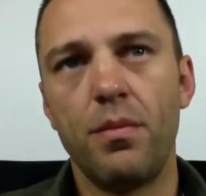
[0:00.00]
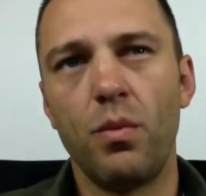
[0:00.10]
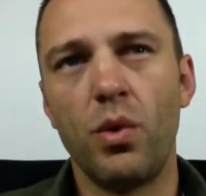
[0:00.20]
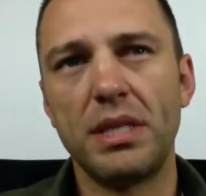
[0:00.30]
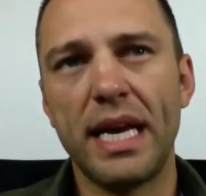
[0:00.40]

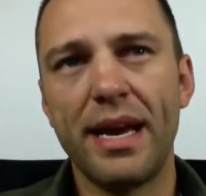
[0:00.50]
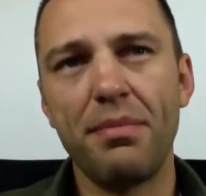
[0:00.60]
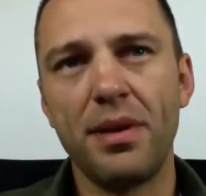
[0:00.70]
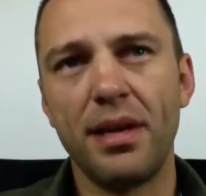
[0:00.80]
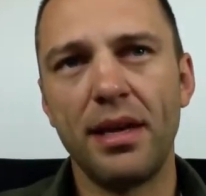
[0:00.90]
What's
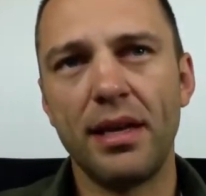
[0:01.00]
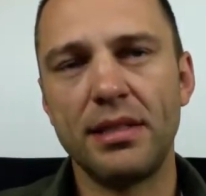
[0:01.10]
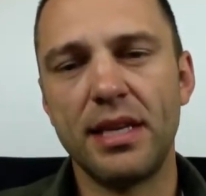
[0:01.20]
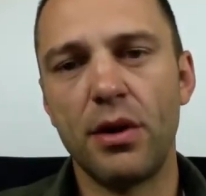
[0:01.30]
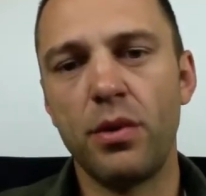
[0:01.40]
happening
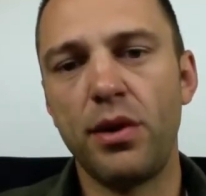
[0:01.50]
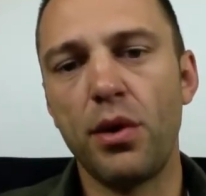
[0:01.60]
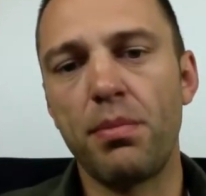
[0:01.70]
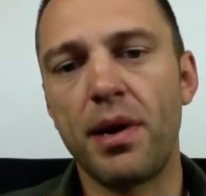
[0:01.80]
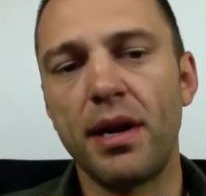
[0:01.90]
is that when
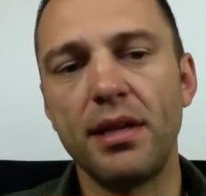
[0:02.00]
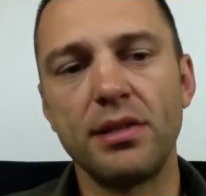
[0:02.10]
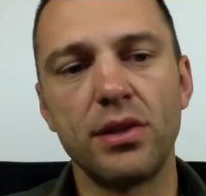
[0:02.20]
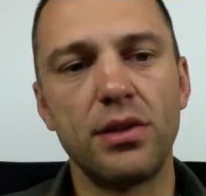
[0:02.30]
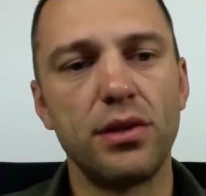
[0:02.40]
your body
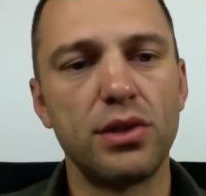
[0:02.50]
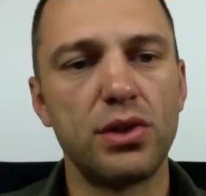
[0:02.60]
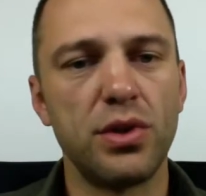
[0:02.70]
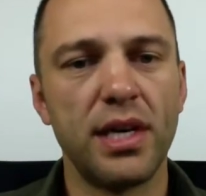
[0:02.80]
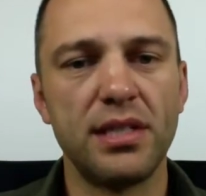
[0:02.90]
is under
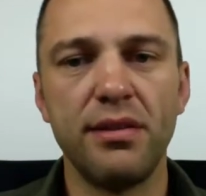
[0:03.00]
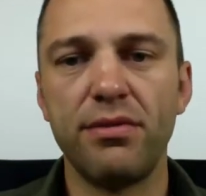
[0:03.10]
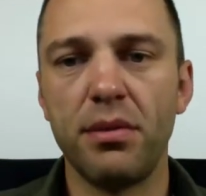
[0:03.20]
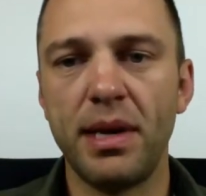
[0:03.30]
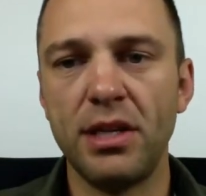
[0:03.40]
stress,
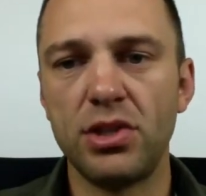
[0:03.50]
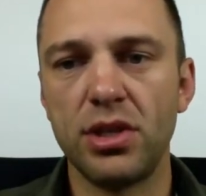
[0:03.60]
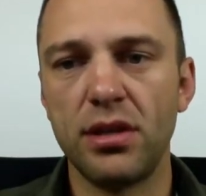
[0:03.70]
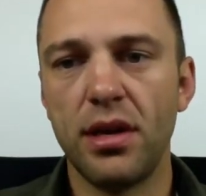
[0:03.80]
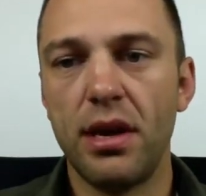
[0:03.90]

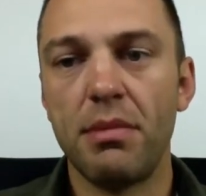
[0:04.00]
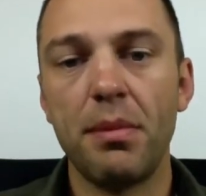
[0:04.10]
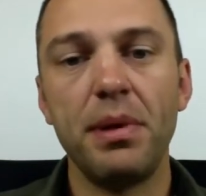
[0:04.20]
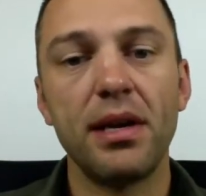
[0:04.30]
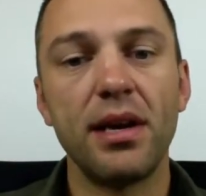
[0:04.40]
inflammation,
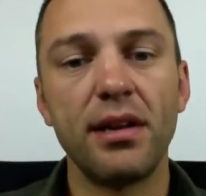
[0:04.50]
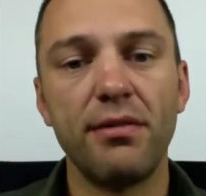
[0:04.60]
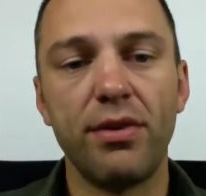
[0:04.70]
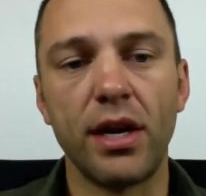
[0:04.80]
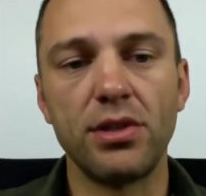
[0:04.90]
might be a gut
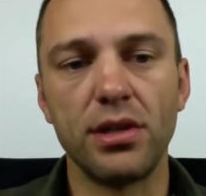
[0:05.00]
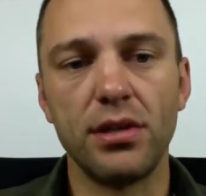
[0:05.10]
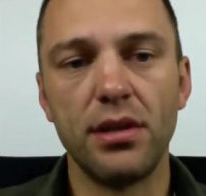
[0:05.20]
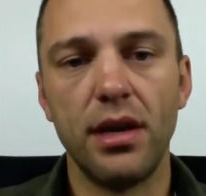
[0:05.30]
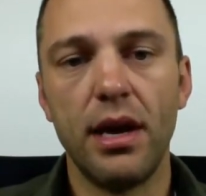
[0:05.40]
infection,
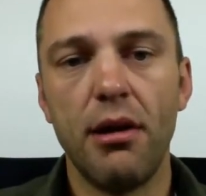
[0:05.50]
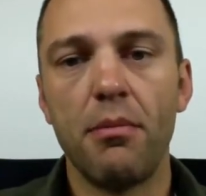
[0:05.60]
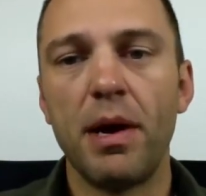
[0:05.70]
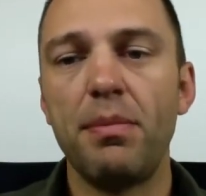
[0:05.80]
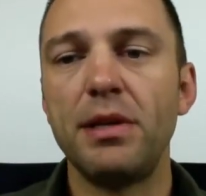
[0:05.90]

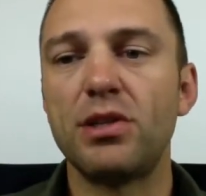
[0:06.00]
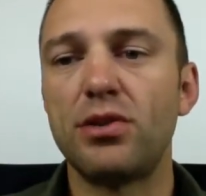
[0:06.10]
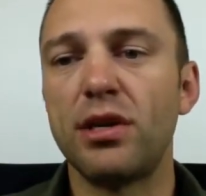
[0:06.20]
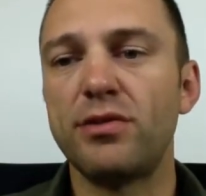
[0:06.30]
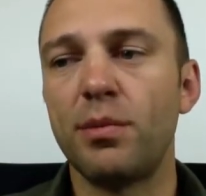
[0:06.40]
might be
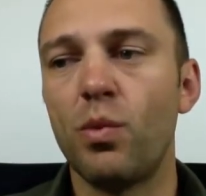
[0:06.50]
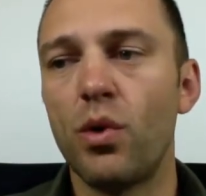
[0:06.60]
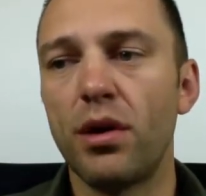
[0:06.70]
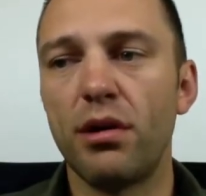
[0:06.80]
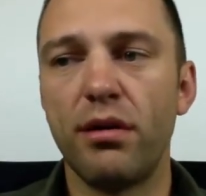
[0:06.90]
stress from
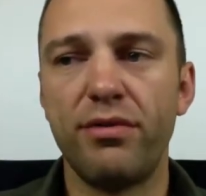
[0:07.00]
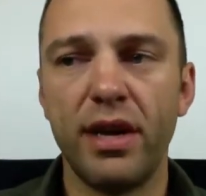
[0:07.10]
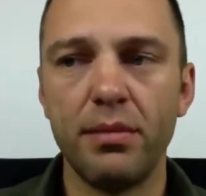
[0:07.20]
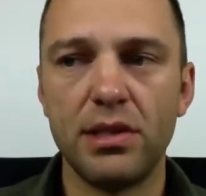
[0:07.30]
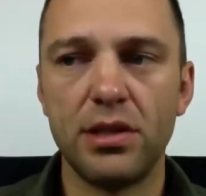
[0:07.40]
work or a
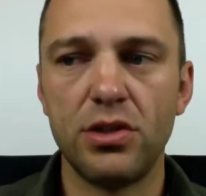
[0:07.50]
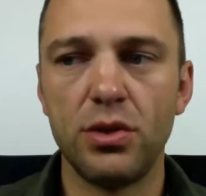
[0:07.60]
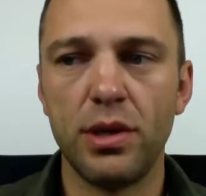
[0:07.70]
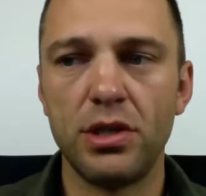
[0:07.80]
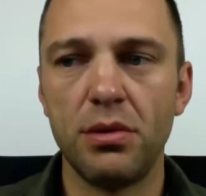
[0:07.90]
family
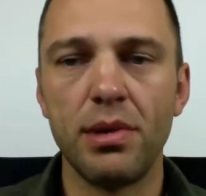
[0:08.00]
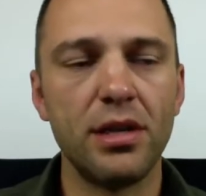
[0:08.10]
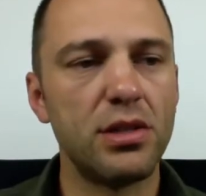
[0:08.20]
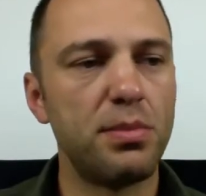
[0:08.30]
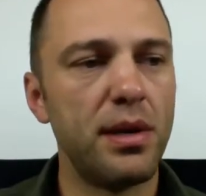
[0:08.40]
situation, might
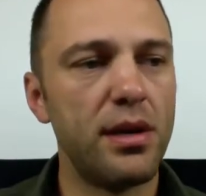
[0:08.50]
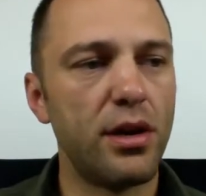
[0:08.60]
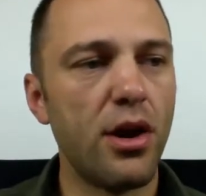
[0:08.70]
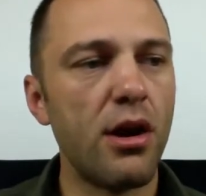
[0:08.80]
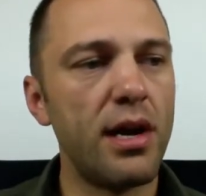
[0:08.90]
have just been in a
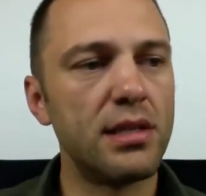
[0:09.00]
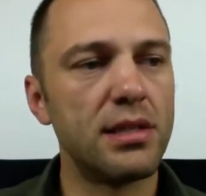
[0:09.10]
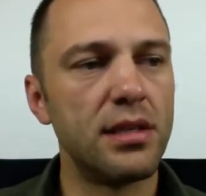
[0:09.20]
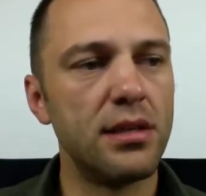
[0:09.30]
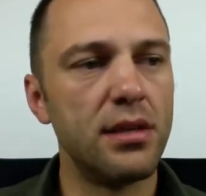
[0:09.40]
car
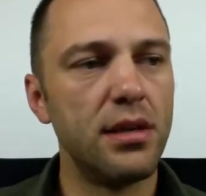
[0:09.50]
accident.